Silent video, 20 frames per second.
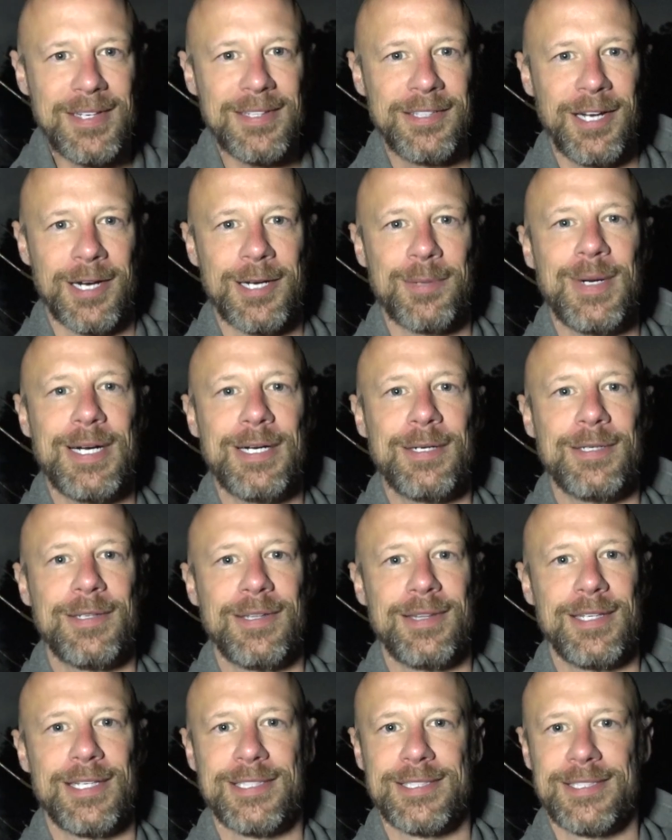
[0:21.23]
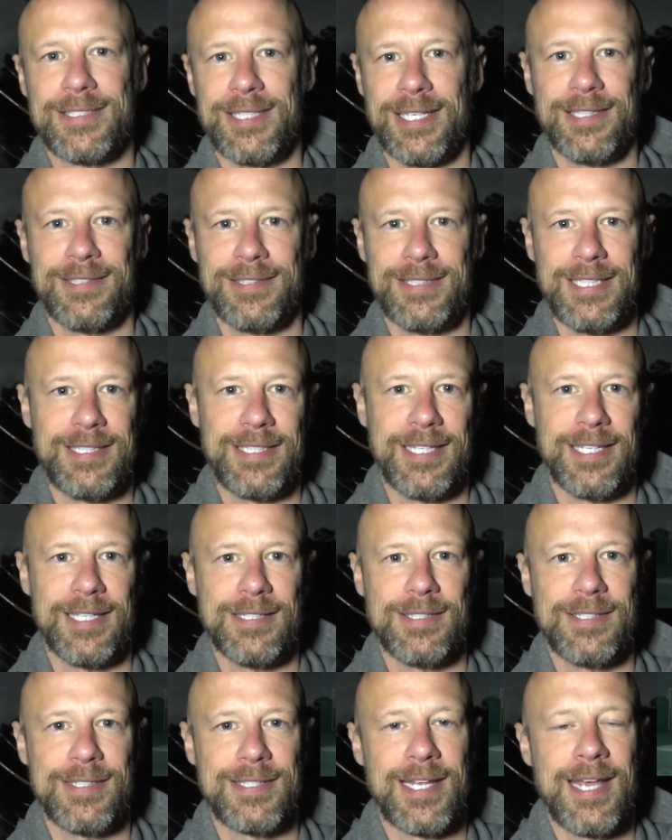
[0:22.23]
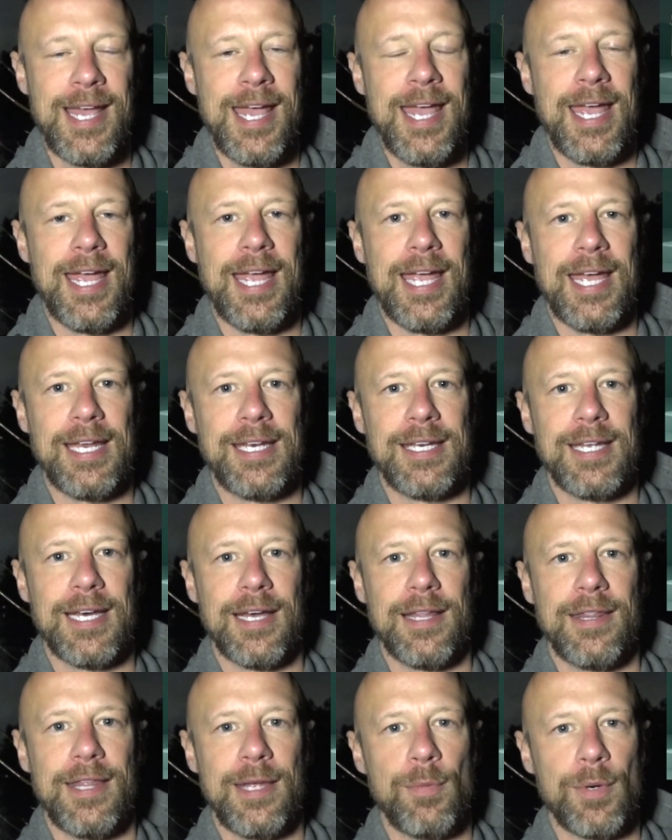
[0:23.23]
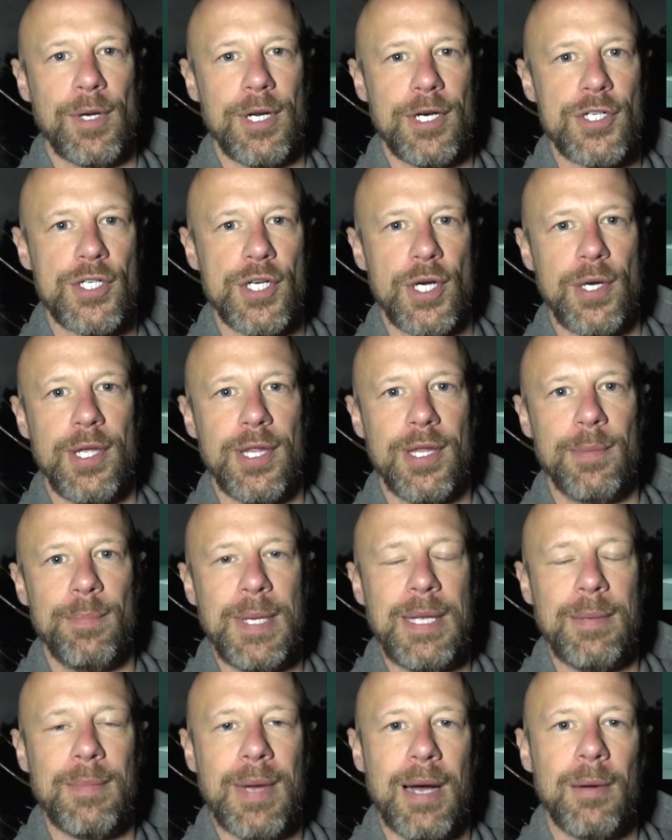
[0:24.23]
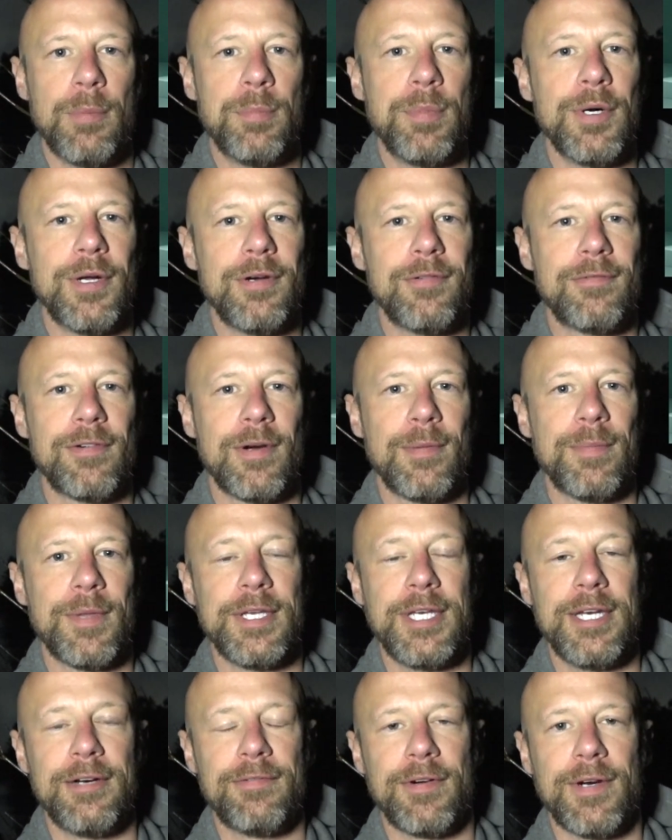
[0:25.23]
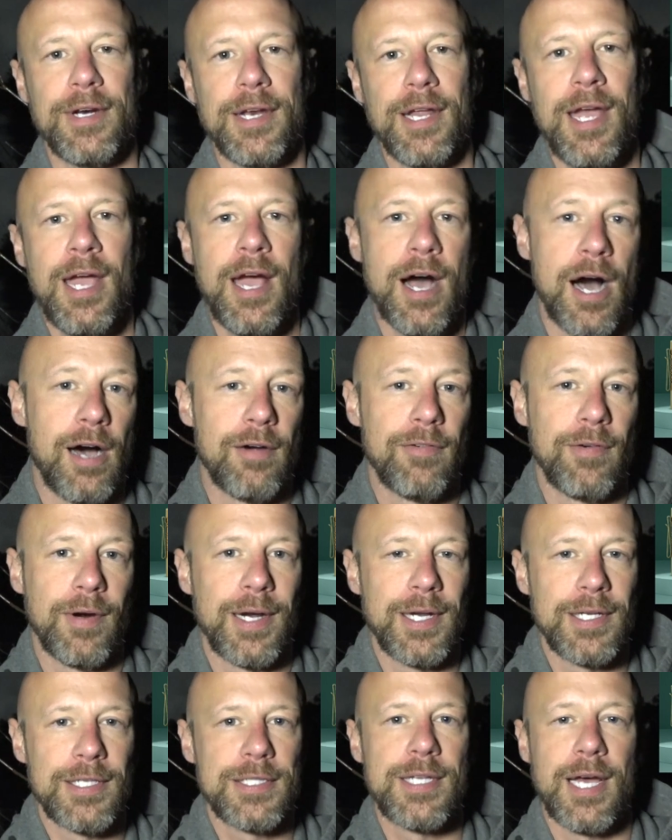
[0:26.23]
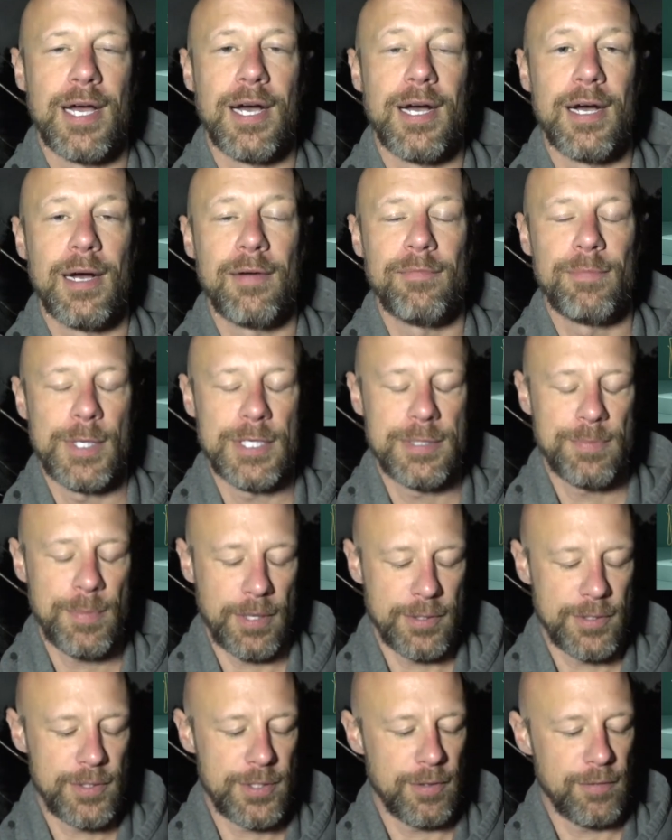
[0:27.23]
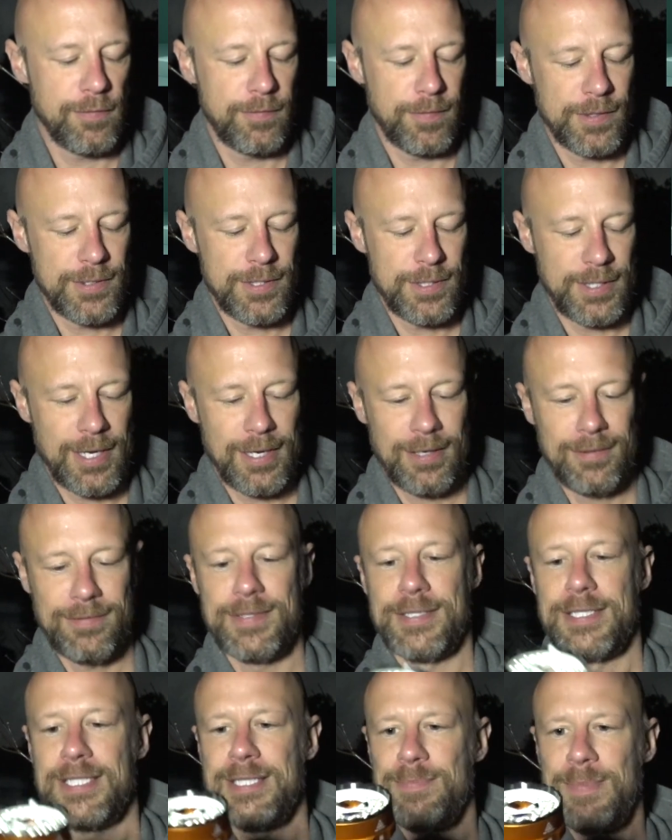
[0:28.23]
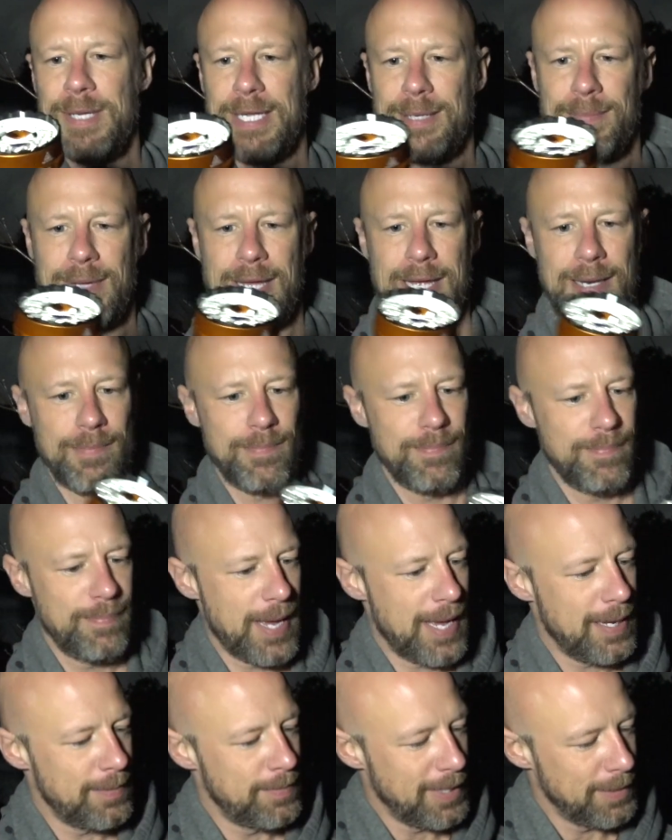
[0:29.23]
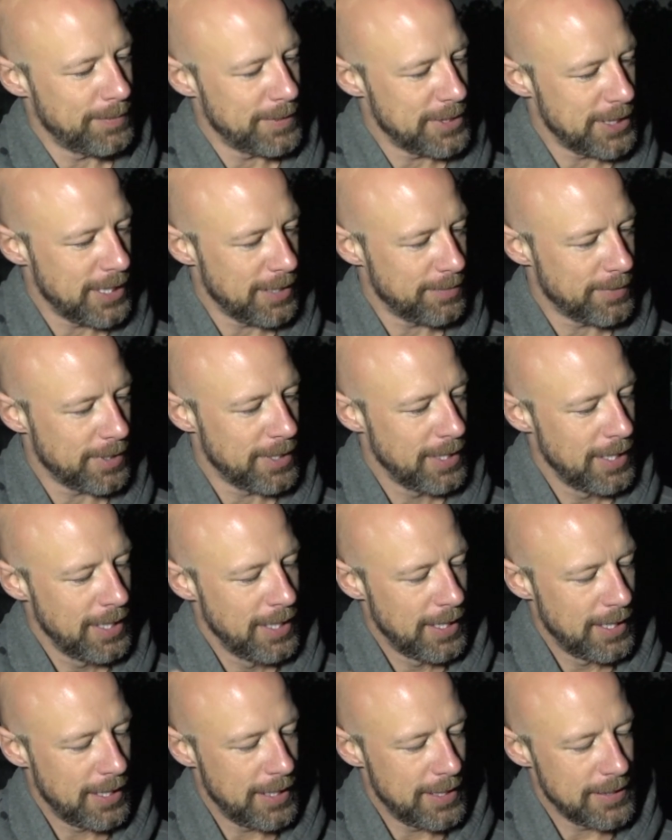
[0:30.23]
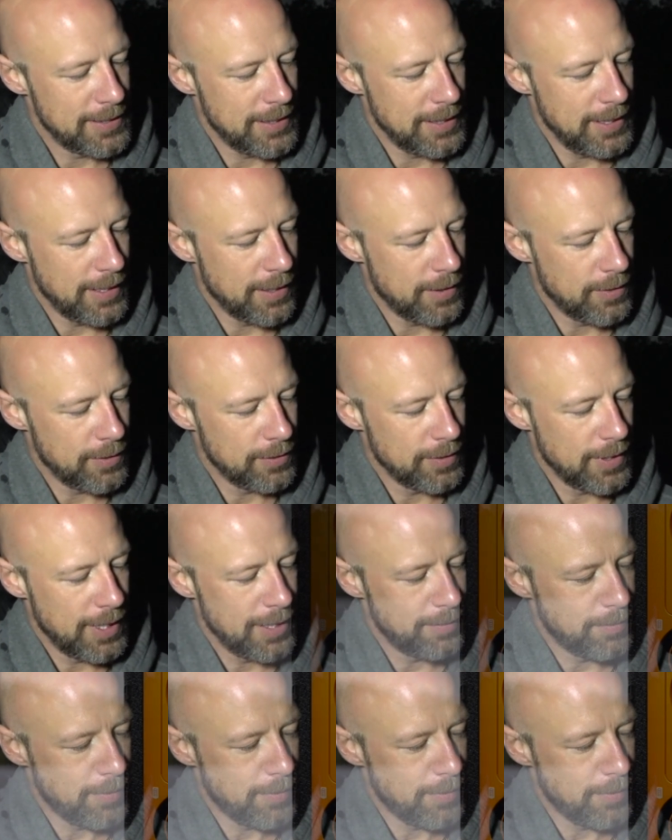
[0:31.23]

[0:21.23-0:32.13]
talk about the sale details, and then we're going to show you the beam output from the different offerings this month. So first off is this big mad bad bama jamma. It is the Olight